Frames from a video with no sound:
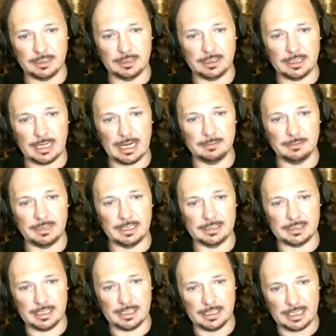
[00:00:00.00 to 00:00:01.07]
you can be
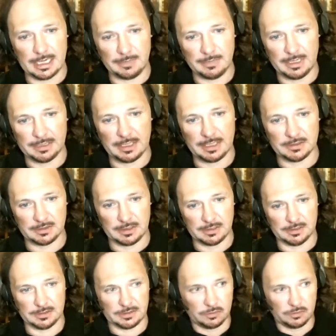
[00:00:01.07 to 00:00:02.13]
there can be a tendency to
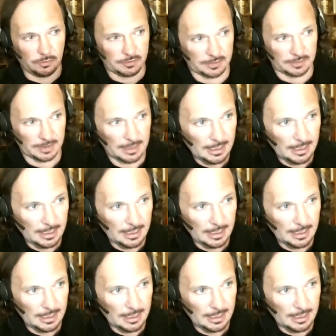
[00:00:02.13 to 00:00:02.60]
just source